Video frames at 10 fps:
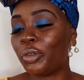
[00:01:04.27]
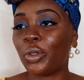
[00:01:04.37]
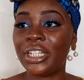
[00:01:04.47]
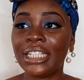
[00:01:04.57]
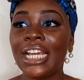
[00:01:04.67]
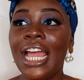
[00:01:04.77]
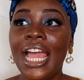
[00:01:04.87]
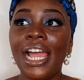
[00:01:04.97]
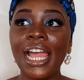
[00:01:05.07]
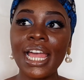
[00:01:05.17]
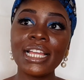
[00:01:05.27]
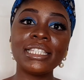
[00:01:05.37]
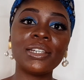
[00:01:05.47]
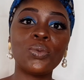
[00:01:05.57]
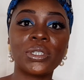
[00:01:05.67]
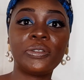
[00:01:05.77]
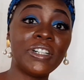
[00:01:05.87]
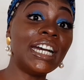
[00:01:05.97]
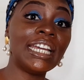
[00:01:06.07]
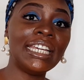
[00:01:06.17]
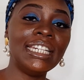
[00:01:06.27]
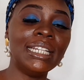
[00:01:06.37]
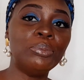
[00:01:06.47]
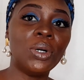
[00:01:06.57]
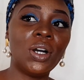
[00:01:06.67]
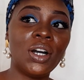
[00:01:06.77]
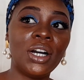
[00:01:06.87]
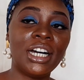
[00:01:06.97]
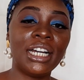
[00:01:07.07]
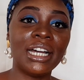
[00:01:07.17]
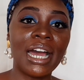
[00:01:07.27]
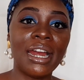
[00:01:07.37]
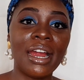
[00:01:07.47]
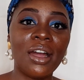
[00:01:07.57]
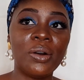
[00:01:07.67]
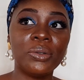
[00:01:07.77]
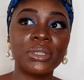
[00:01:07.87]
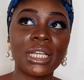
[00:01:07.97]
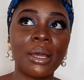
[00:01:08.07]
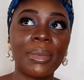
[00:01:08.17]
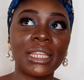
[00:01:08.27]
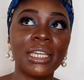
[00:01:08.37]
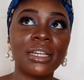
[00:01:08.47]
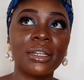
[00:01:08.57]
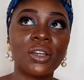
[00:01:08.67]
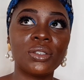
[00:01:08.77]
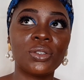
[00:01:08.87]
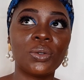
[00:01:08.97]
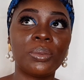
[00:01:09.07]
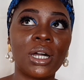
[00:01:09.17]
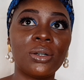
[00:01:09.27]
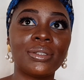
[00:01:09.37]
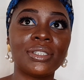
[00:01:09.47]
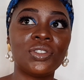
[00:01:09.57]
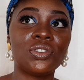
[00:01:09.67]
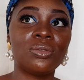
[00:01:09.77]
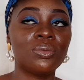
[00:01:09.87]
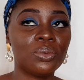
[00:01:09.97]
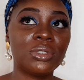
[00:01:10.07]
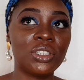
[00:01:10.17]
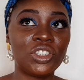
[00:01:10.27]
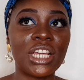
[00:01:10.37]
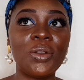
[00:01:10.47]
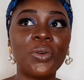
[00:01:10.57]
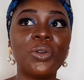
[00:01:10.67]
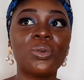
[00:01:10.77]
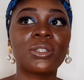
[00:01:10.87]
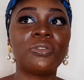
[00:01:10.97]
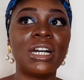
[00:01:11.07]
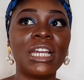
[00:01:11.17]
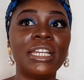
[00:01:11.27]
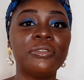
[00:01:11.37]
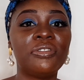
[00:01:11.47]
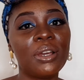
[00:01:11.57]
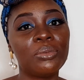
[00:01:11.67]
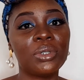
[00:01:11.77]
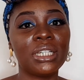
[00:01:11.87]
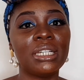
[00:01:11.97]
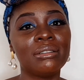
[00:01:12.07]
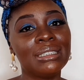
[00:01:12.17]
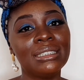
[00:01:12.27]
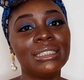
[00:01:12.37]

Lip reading: for it. And it was fine, but around, I think it got to about, so January was fine, February,